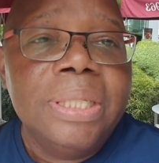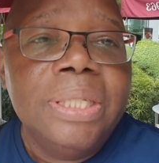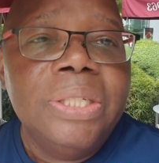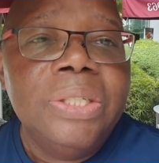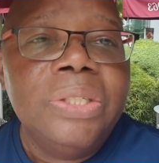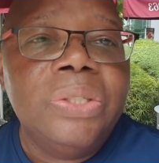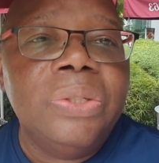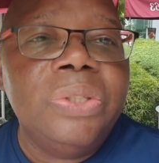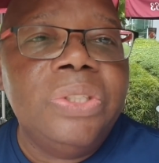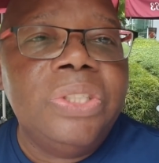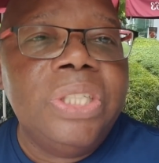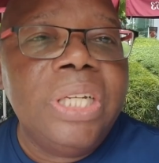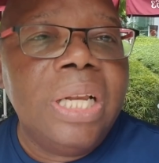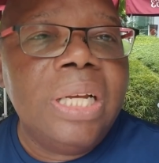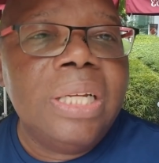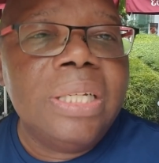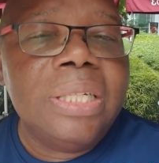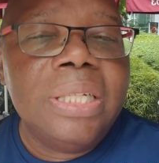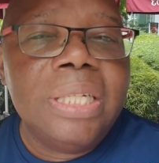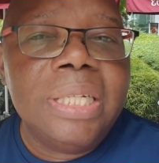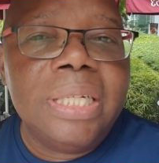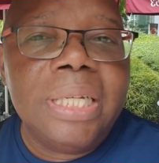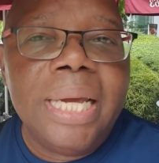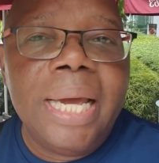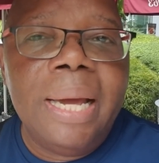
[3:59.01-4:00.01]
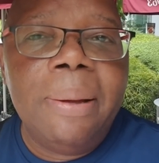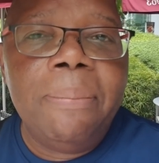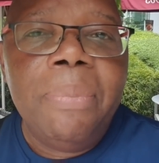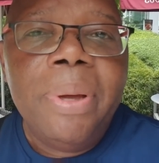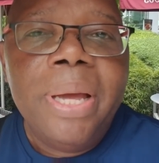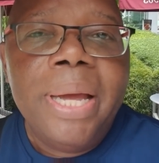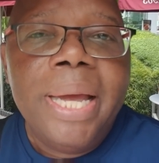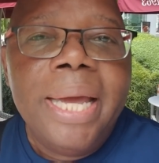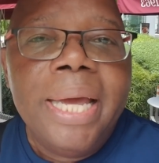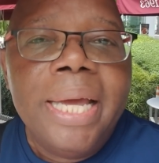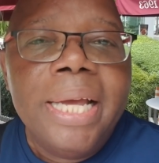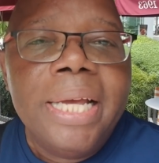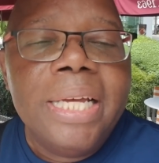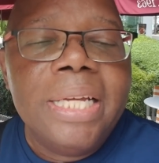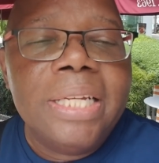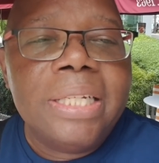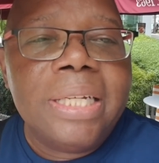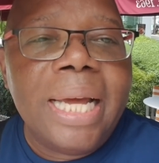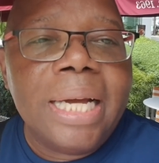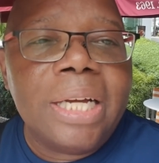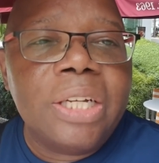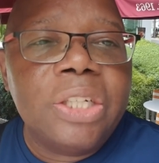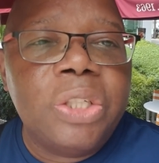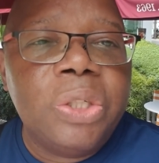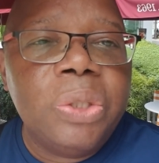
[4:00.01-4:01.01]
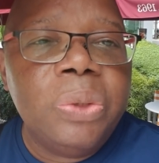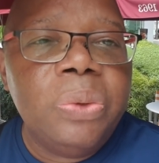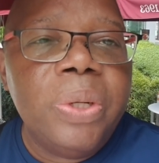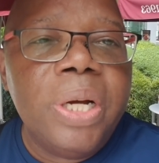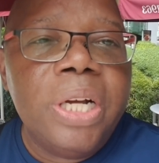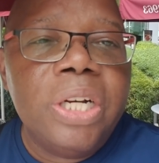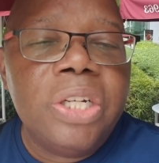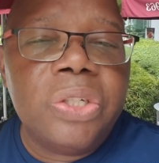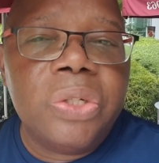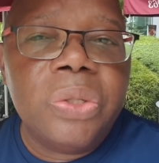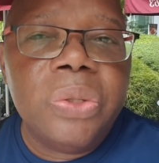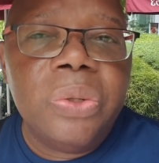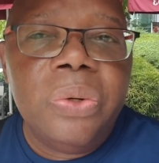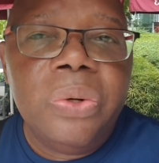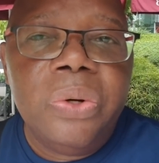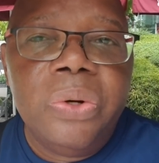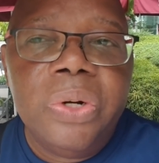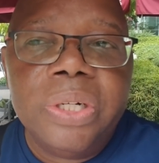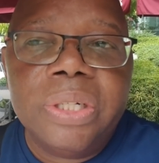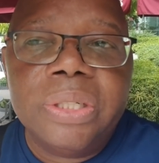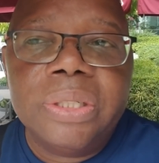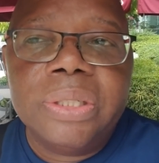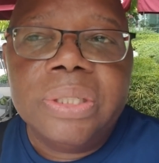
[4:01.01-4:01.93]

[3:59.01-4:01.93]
So jealousy it's like a two-edged sword.